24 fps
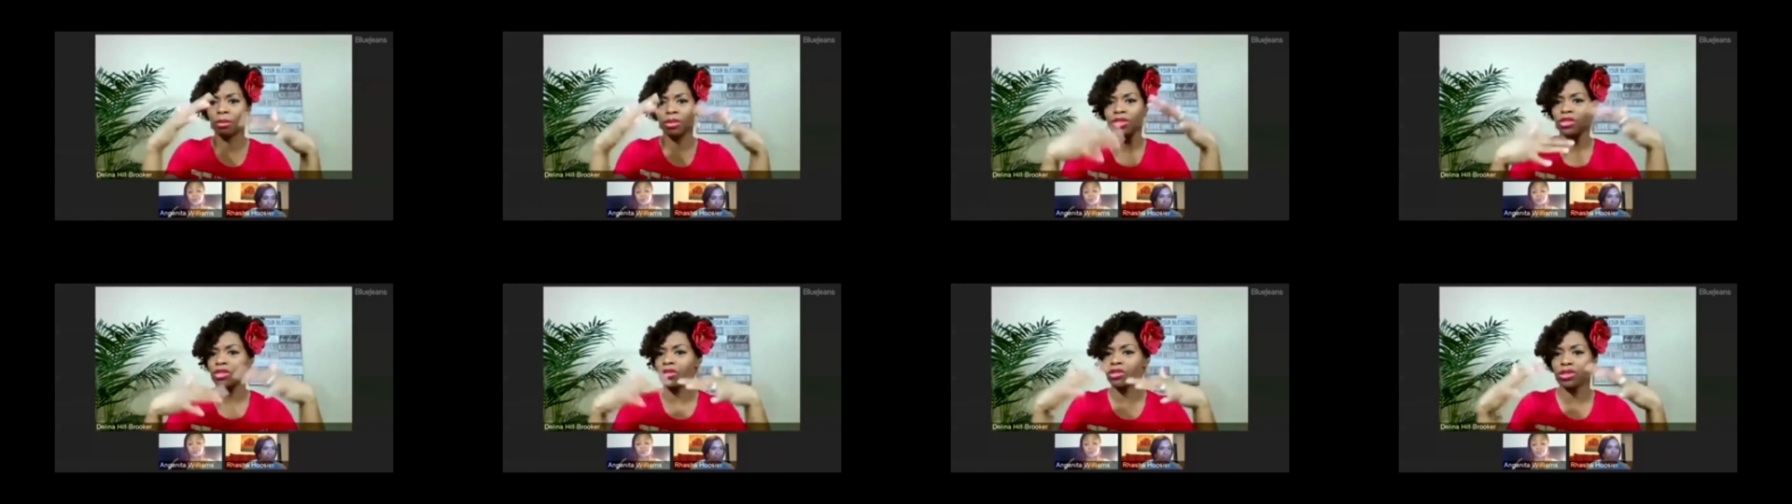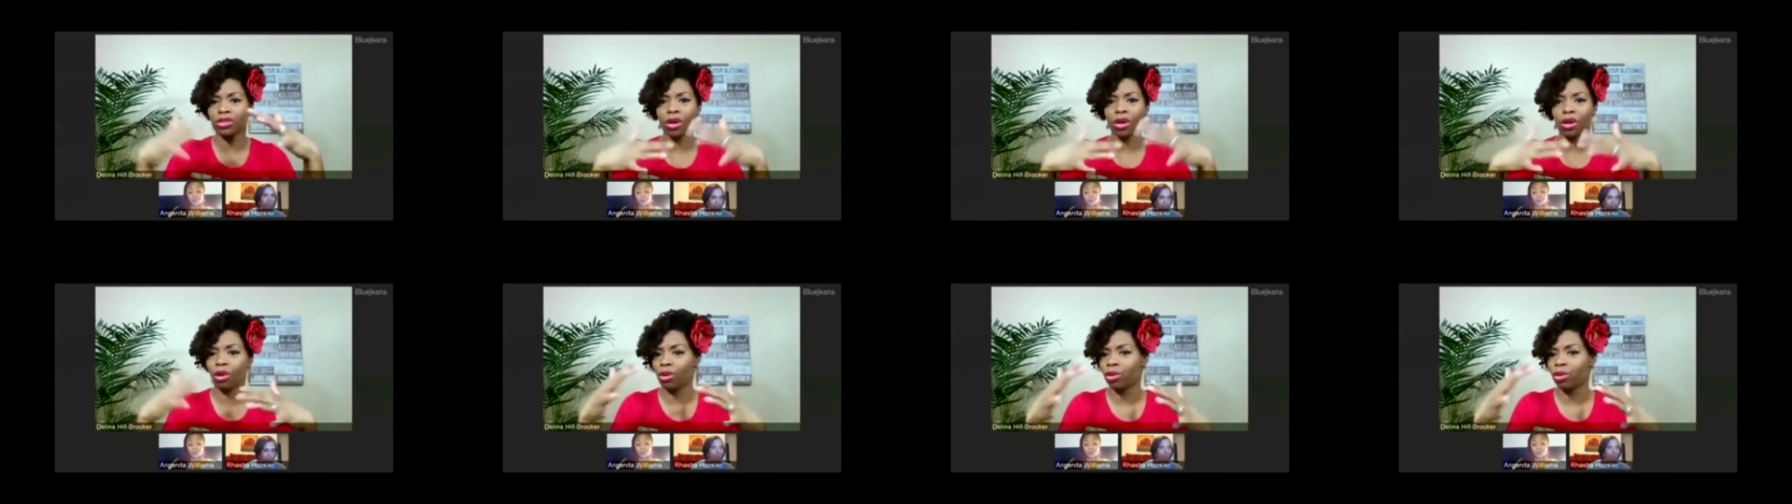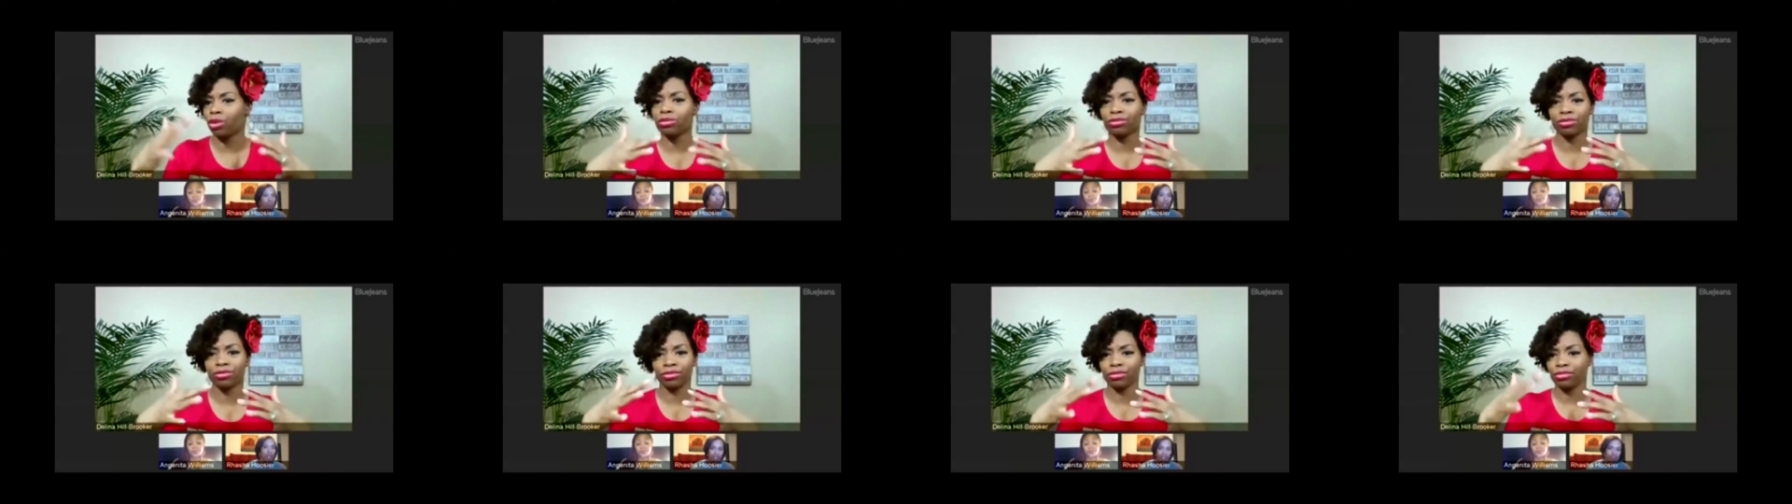There's no
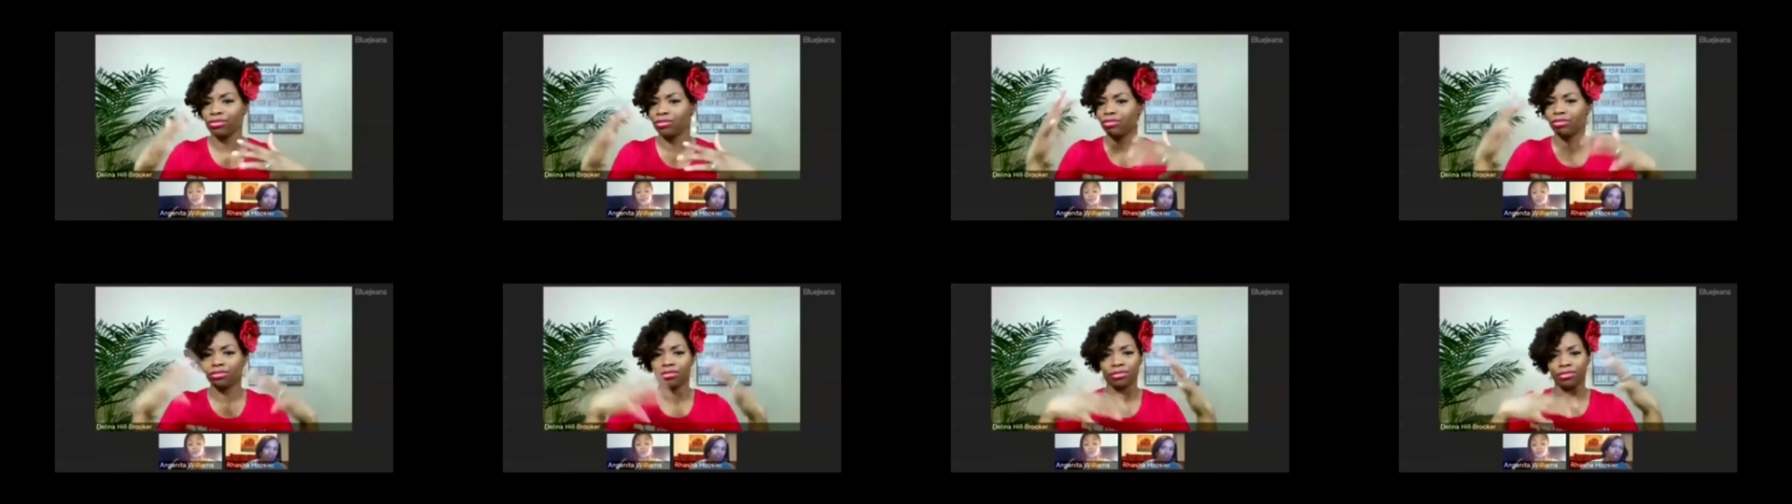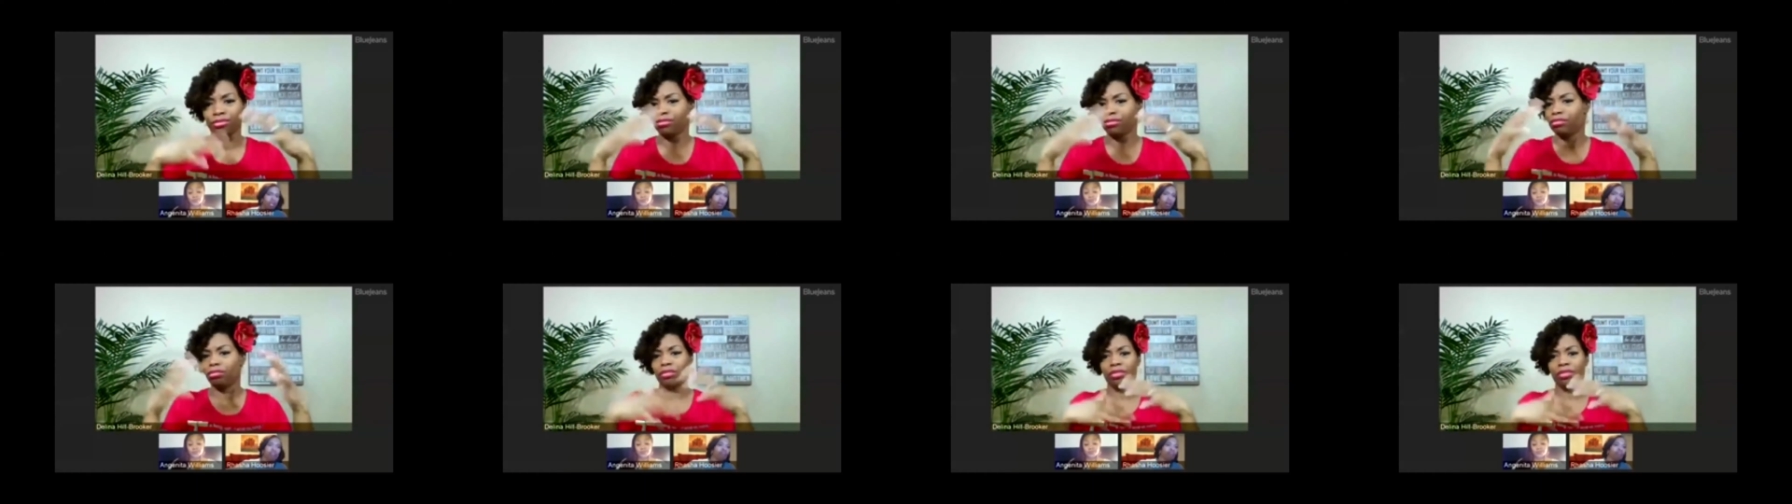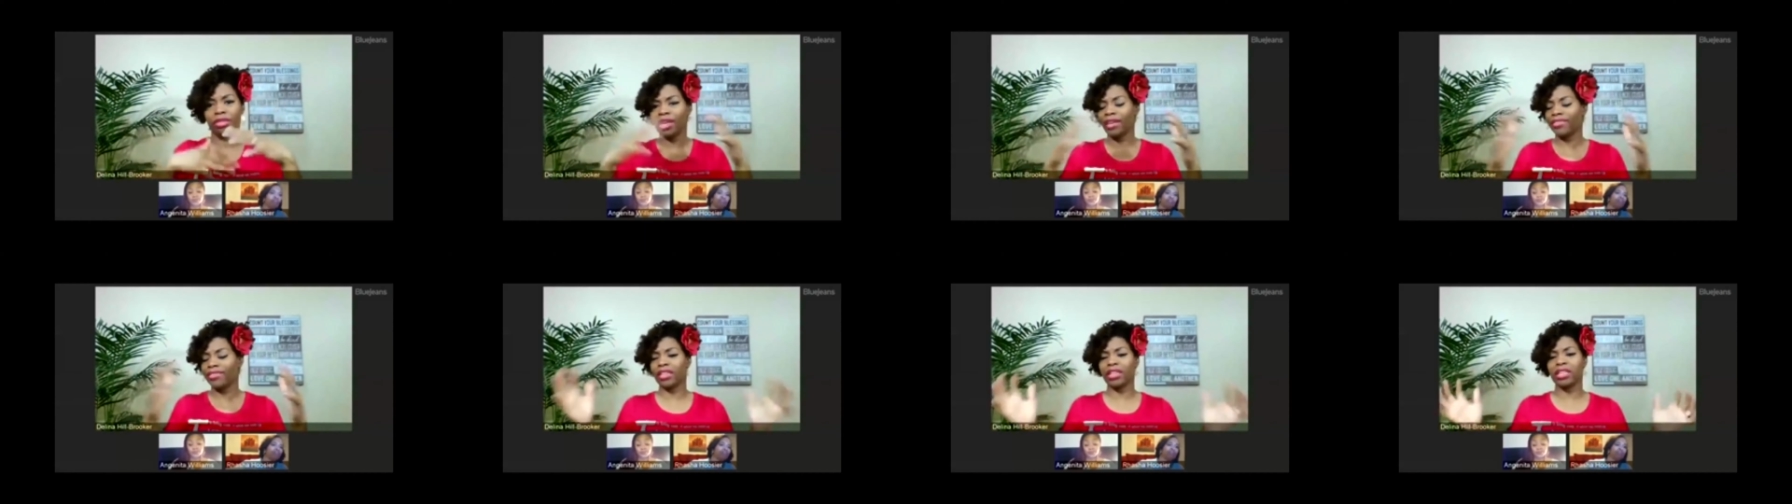
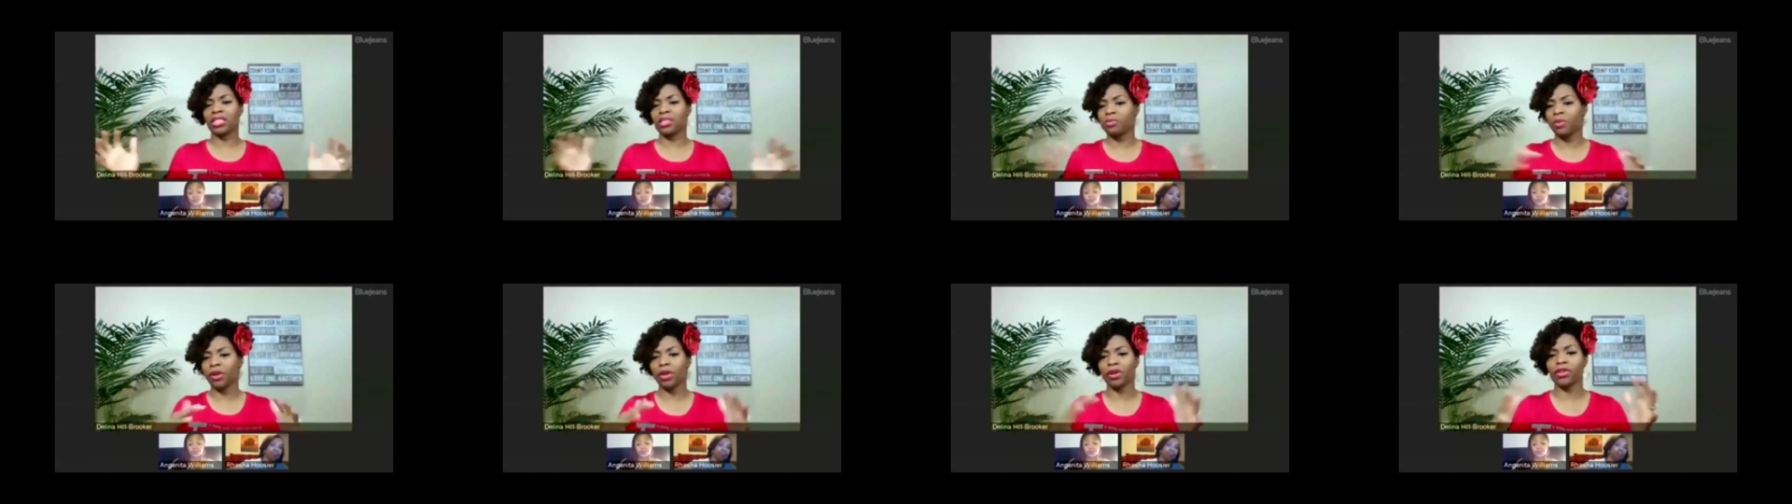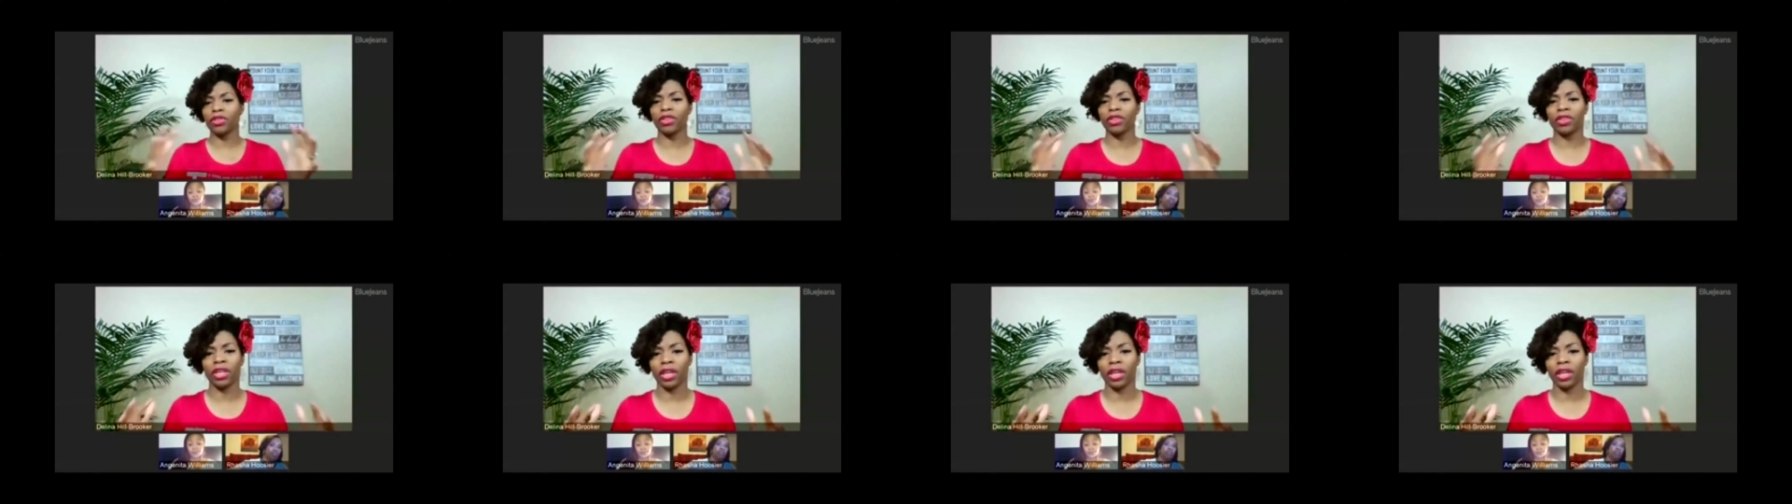nothing is bigger than the other.